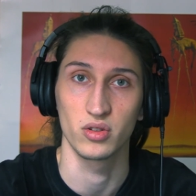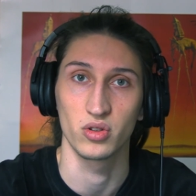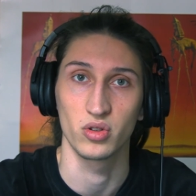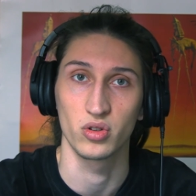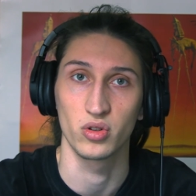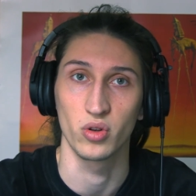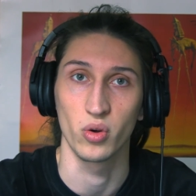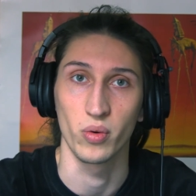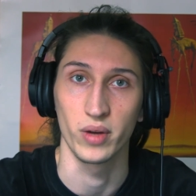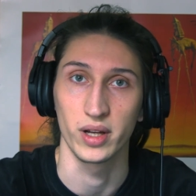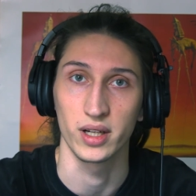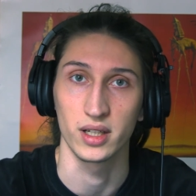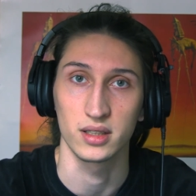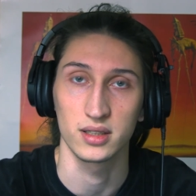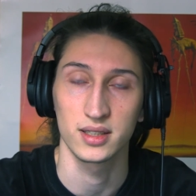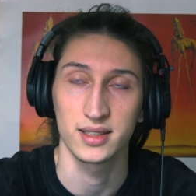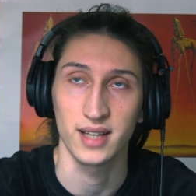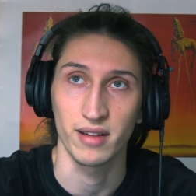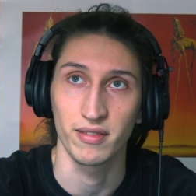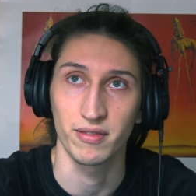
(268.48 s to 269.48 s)
doing
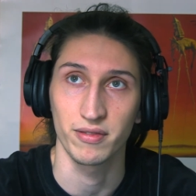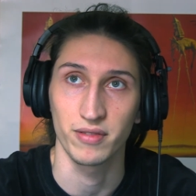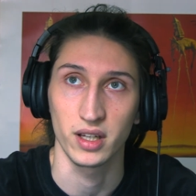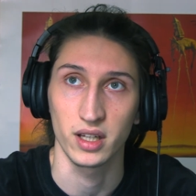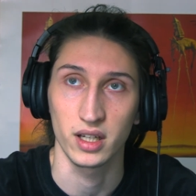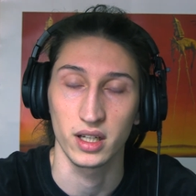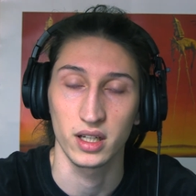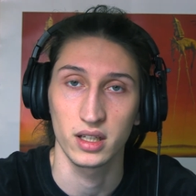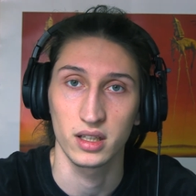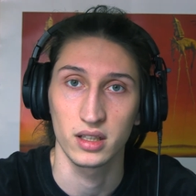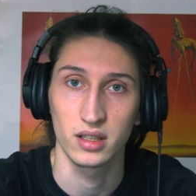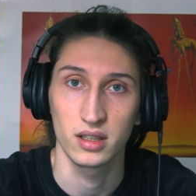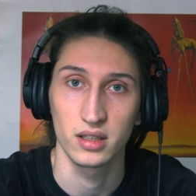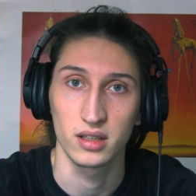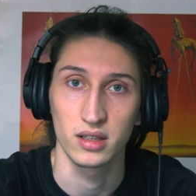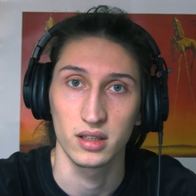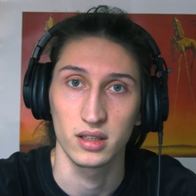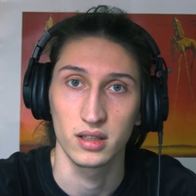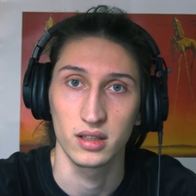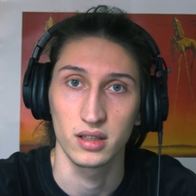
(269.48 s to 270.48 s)
something,
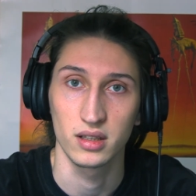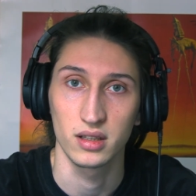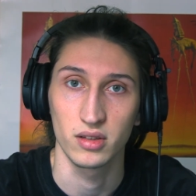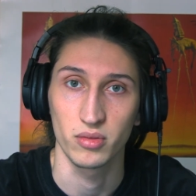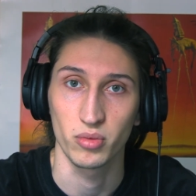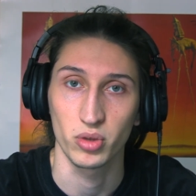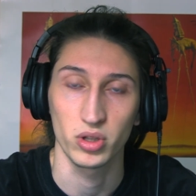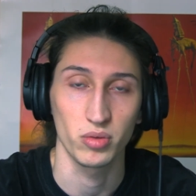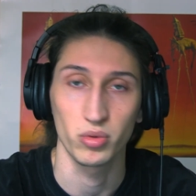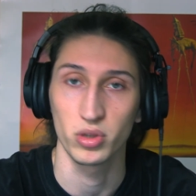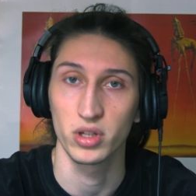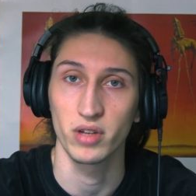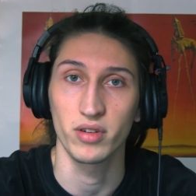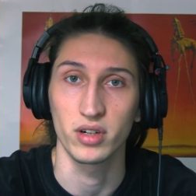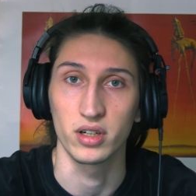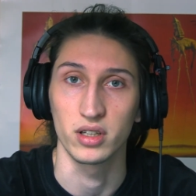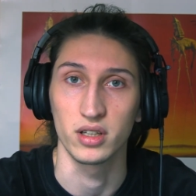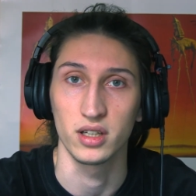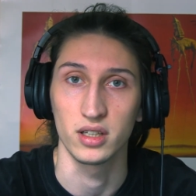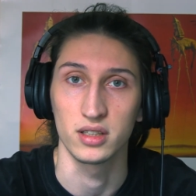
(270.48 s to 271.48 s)
whatever
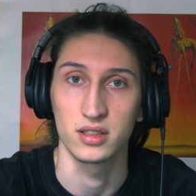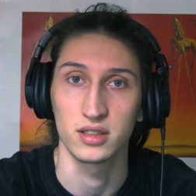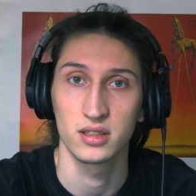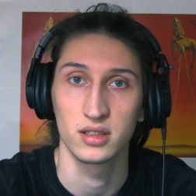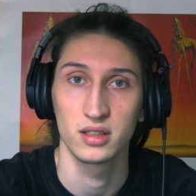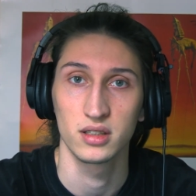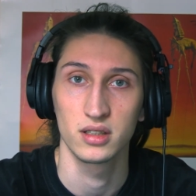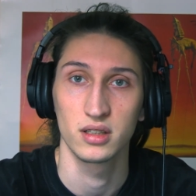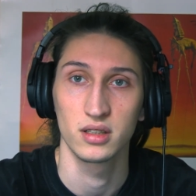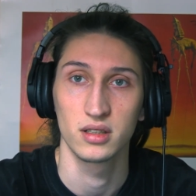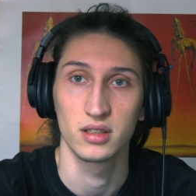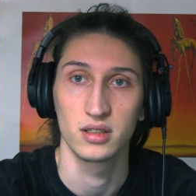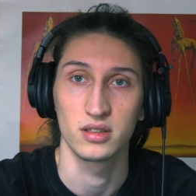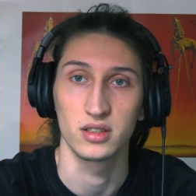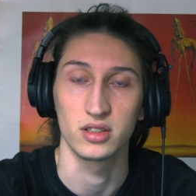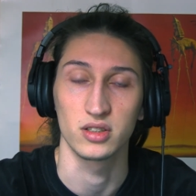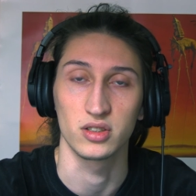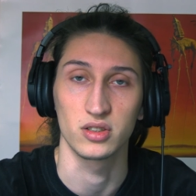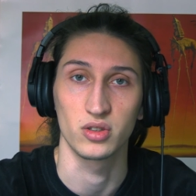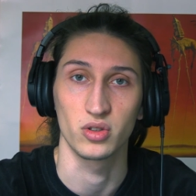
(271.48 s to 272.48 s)
it is,
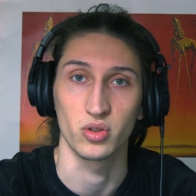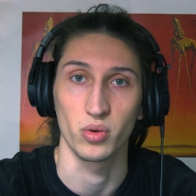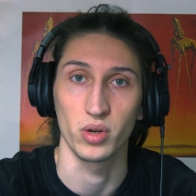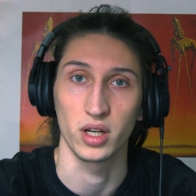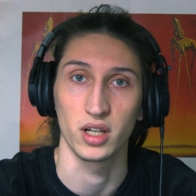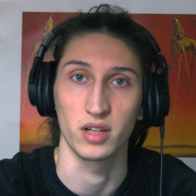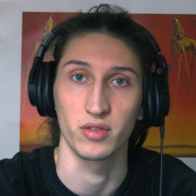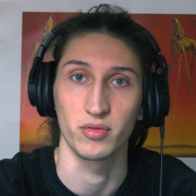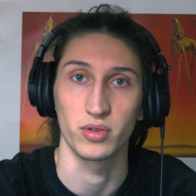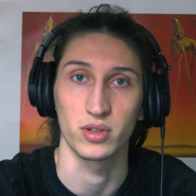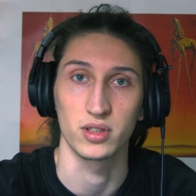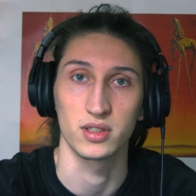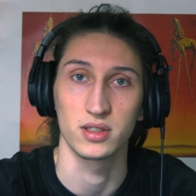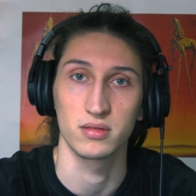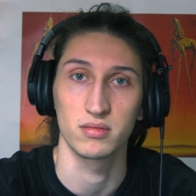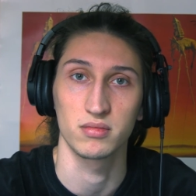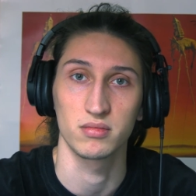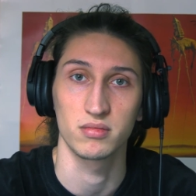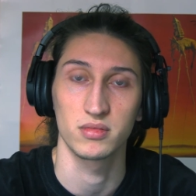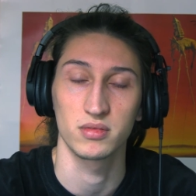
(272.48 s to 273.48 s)
just doing it for
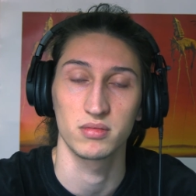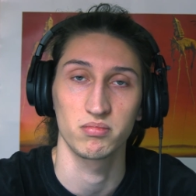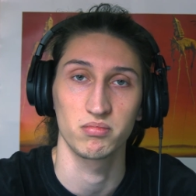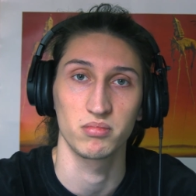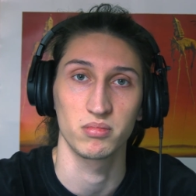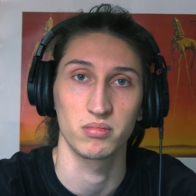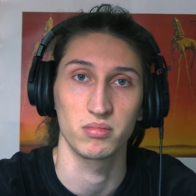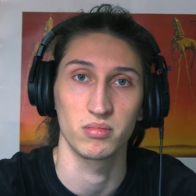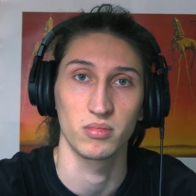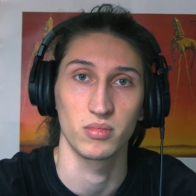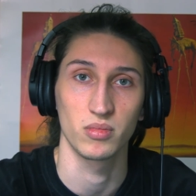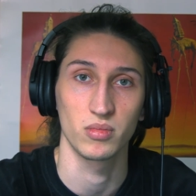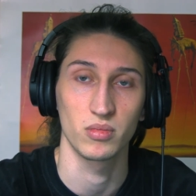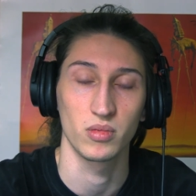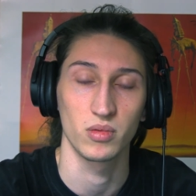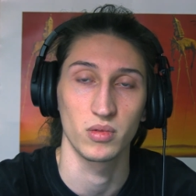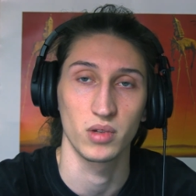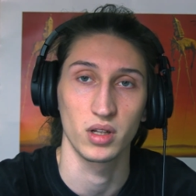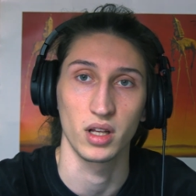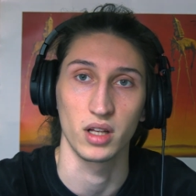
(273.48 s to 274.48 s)

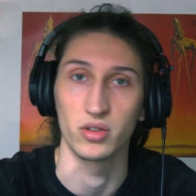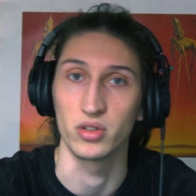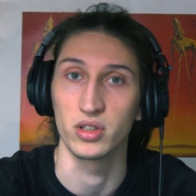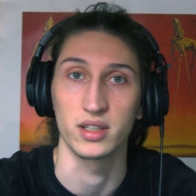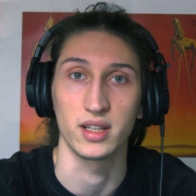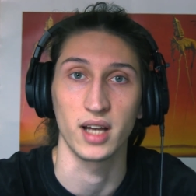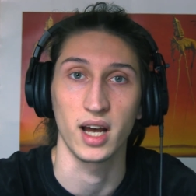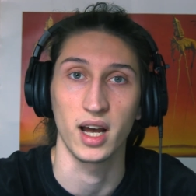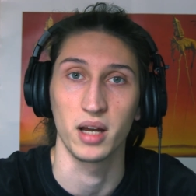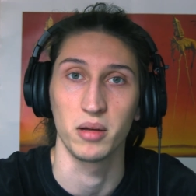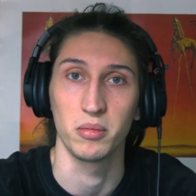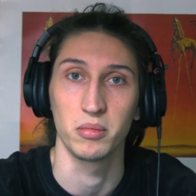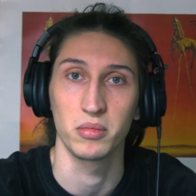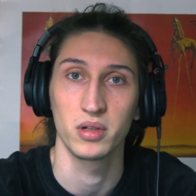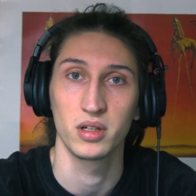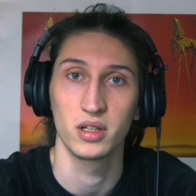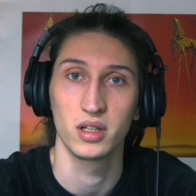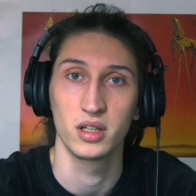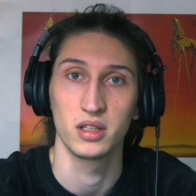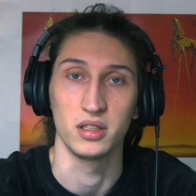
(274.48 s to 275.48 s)
another time,
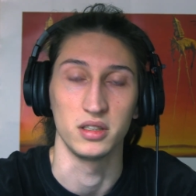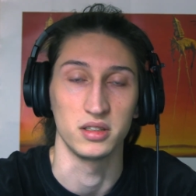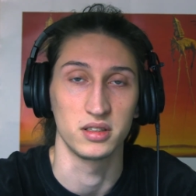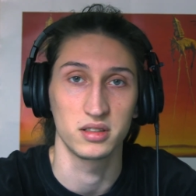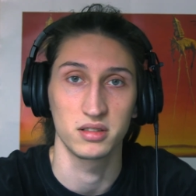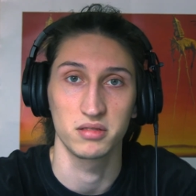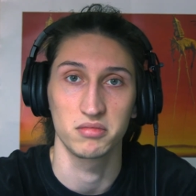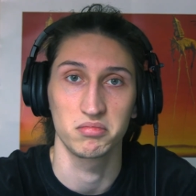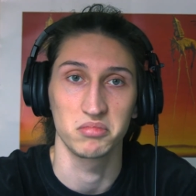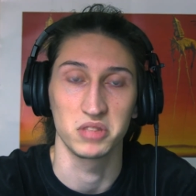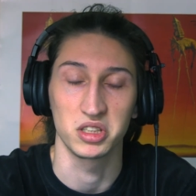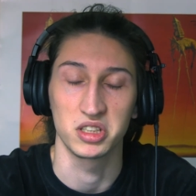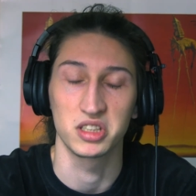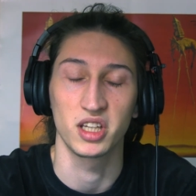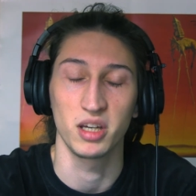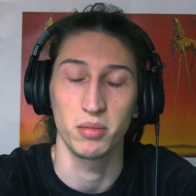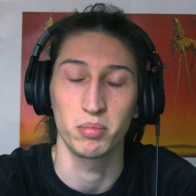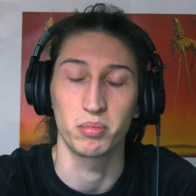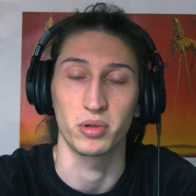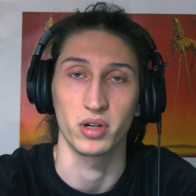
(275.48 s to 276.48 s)
it's
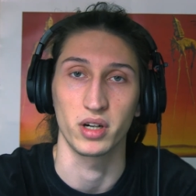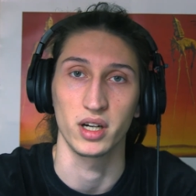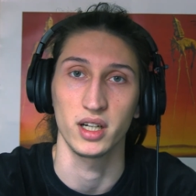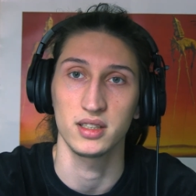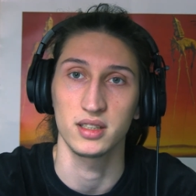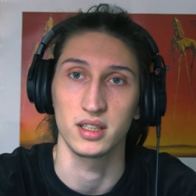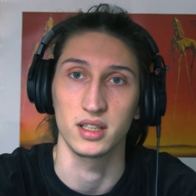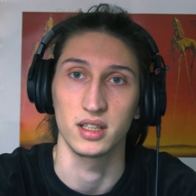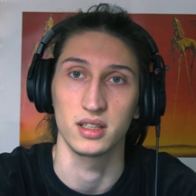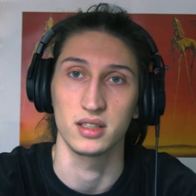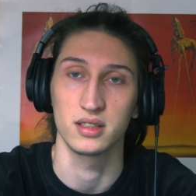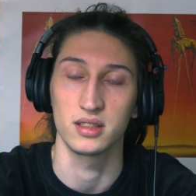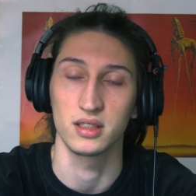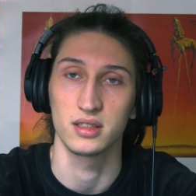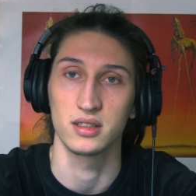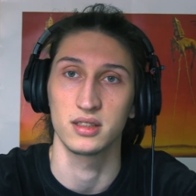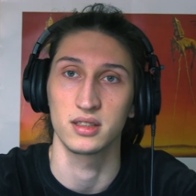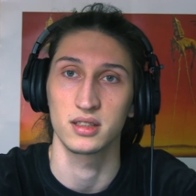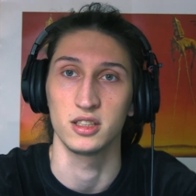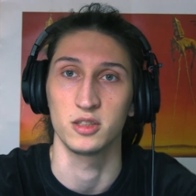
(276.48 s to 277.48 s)
keep progressing.
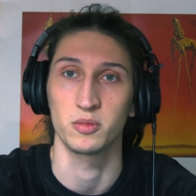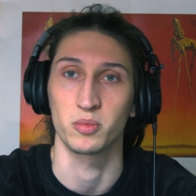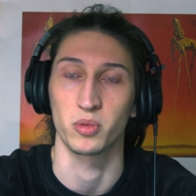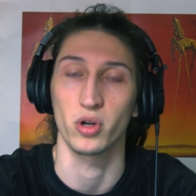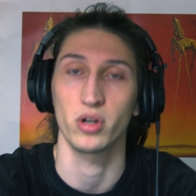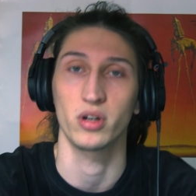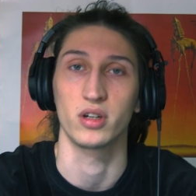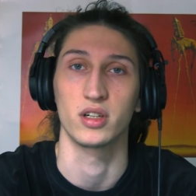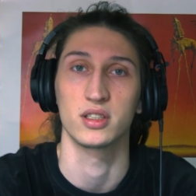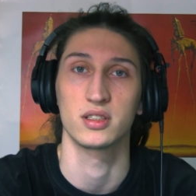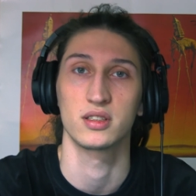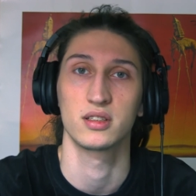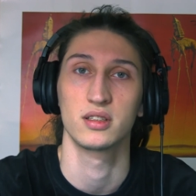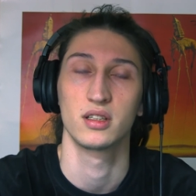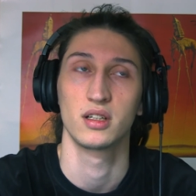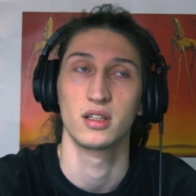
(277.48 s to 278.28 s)
It's progress.